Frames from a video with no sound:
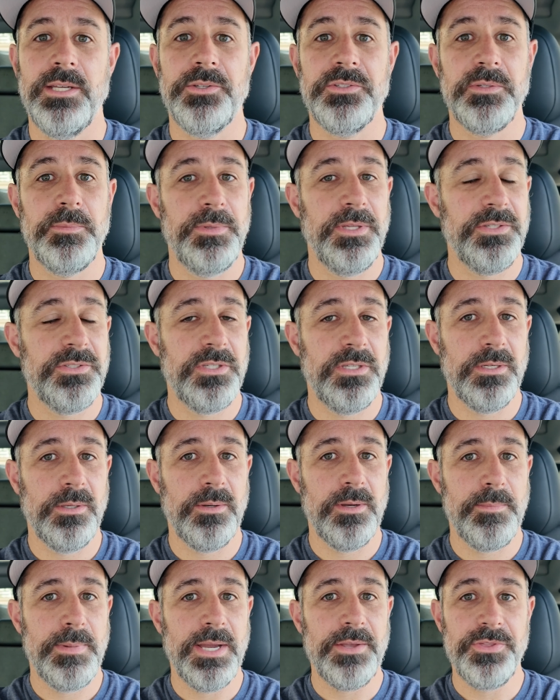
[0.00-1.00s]
Now some things to
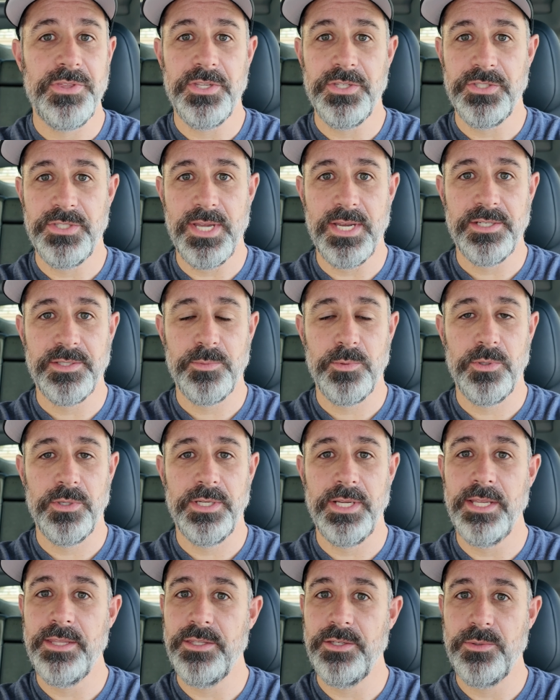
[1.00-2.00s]
note about this
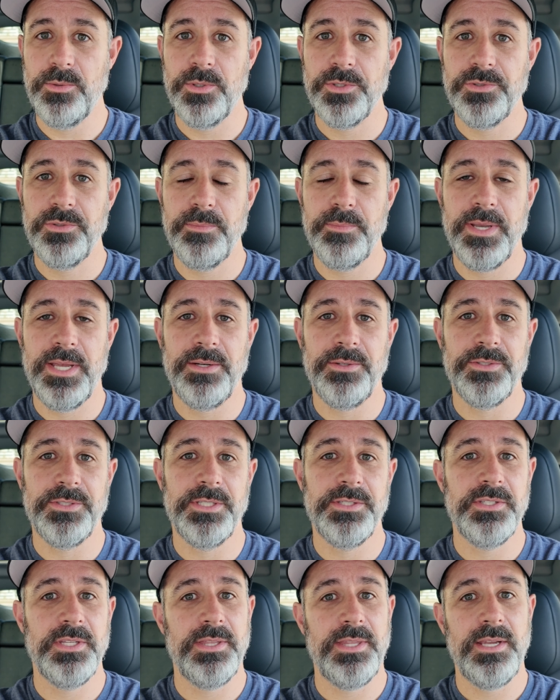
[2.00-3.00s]
dashboard and the door trim panels
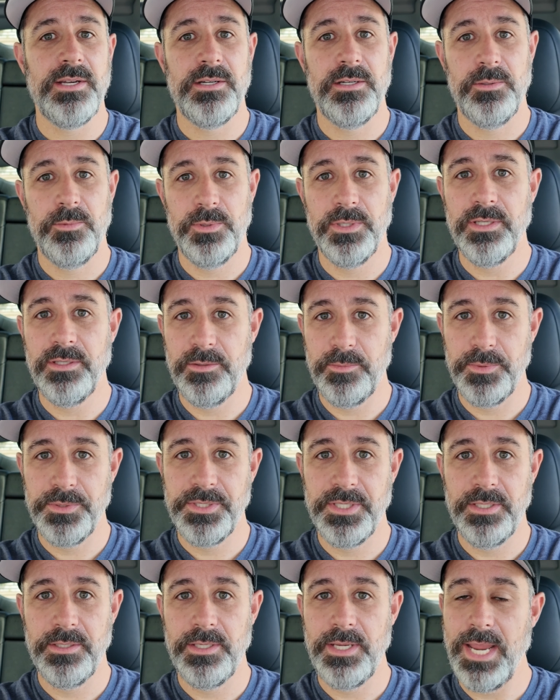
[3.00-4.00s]
is that they are
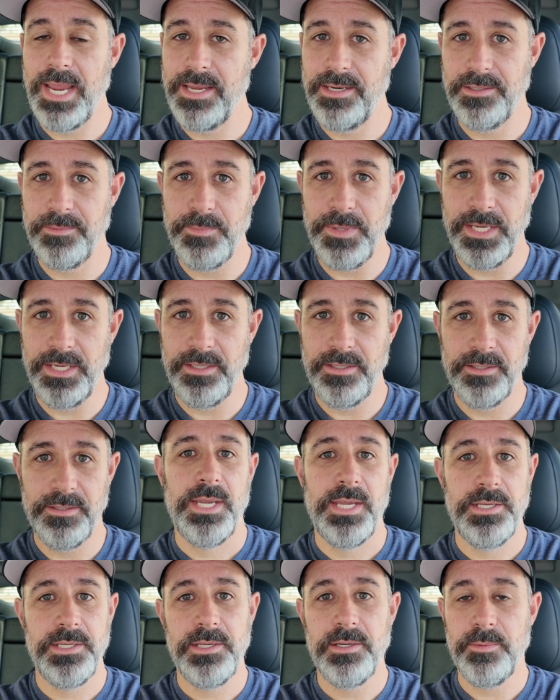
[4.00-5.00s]
100% handmade
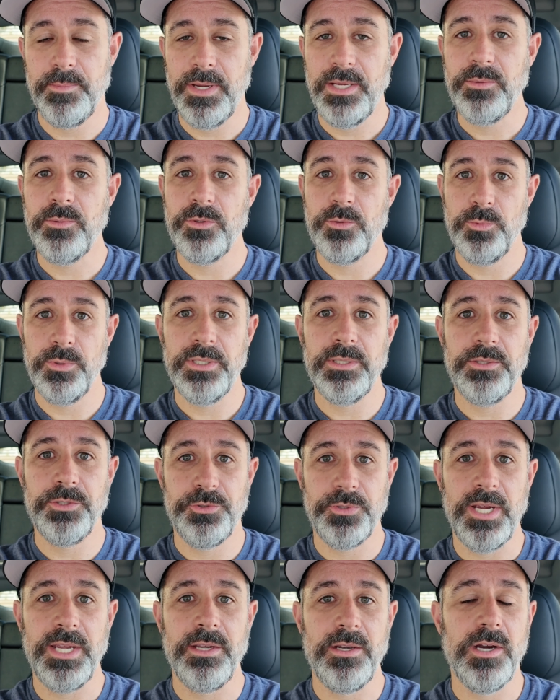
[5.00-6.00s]
and they are made with real
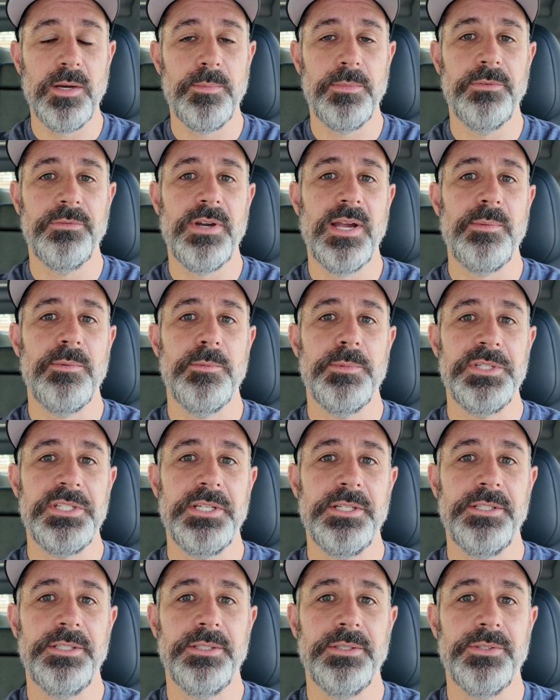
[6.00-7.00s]
dry carbon fiber
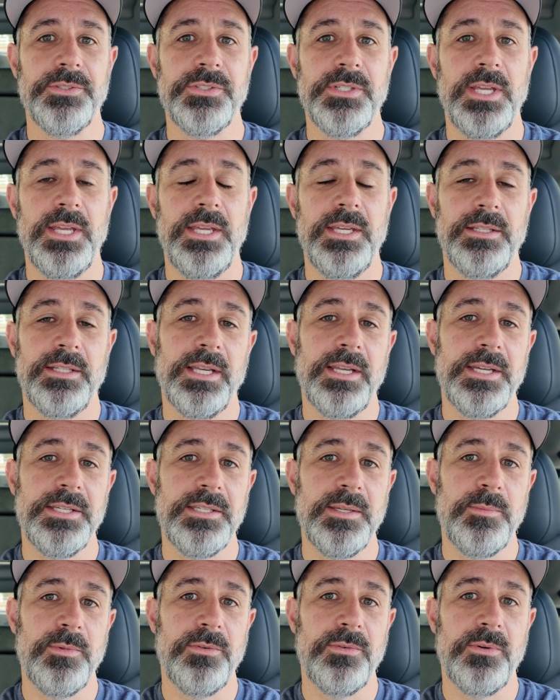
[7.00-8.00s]
materials. Like I
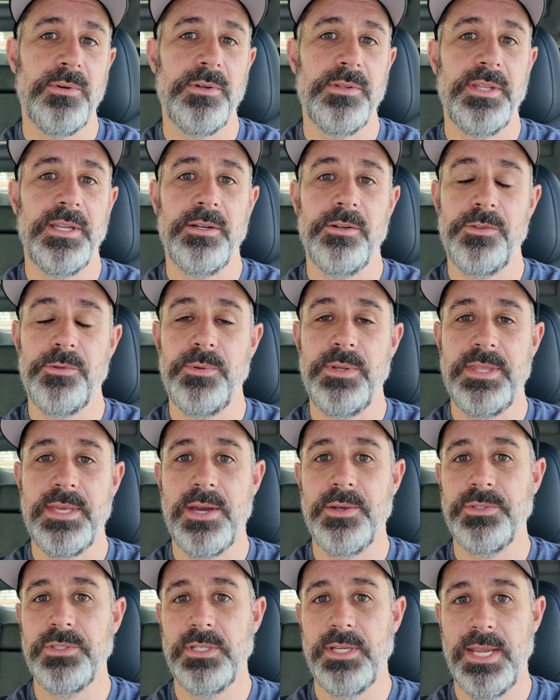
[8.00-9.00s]
said before they are
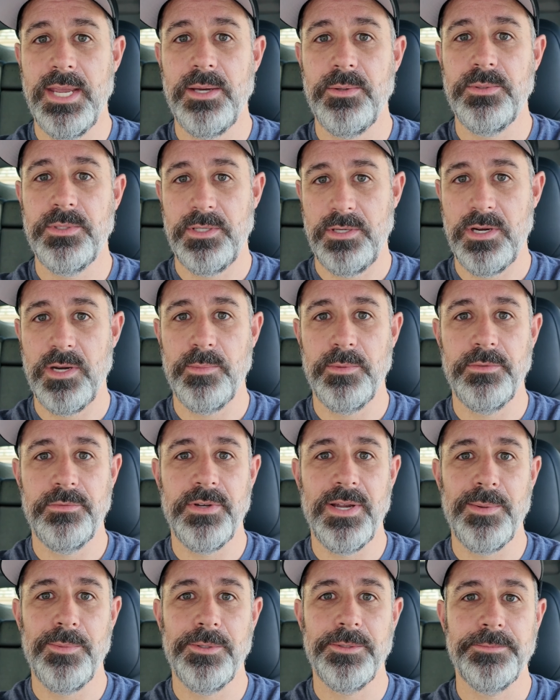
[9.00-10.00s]
3000 count carbon
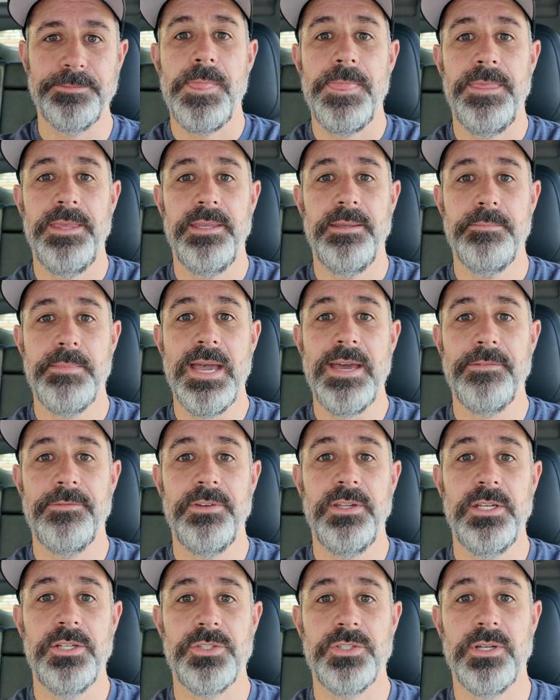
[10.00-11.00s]
fiber. The matte
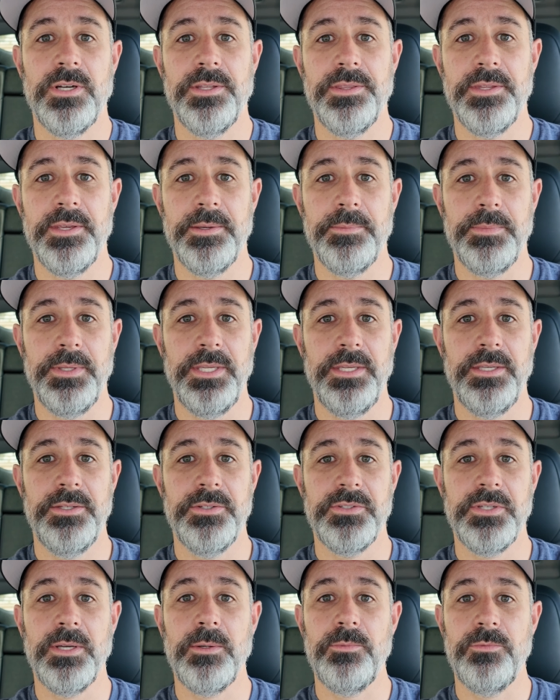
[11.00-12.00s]
finish on them
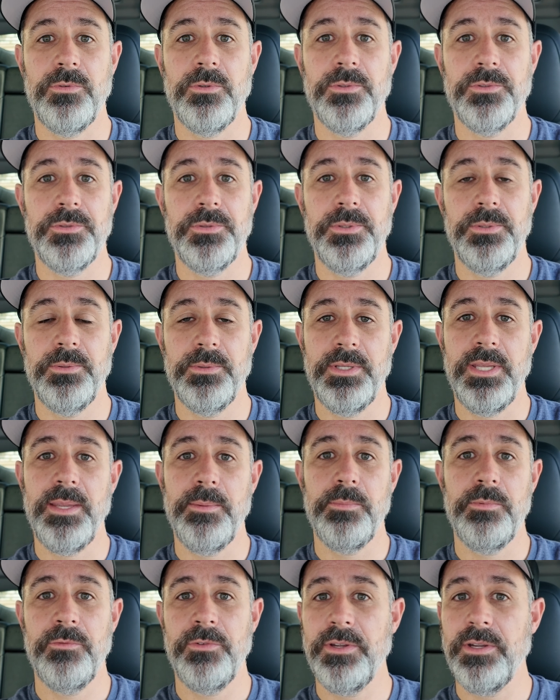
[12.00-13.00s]
is helpful to
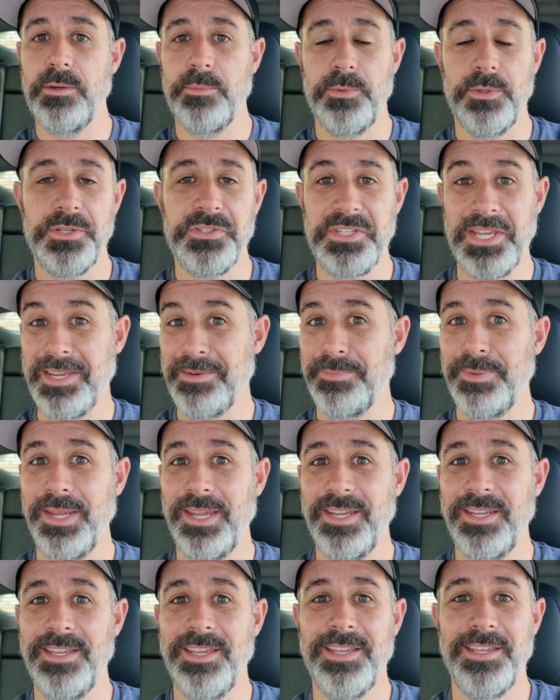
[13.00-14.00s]
keep fingerprints at
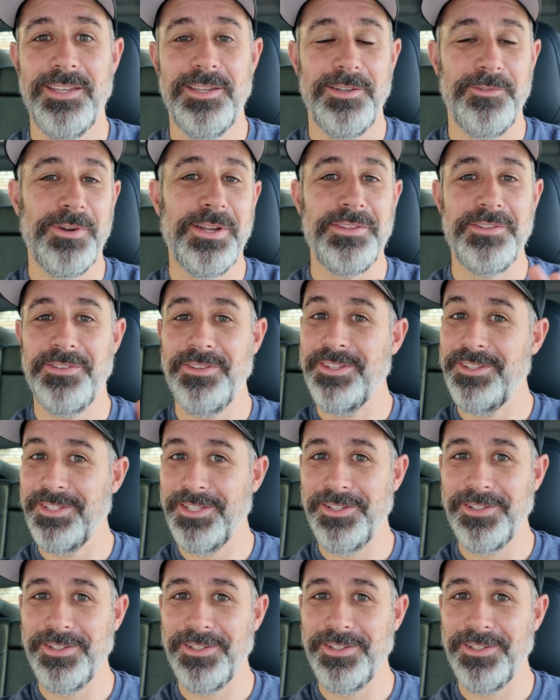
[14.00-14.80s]
bay rather than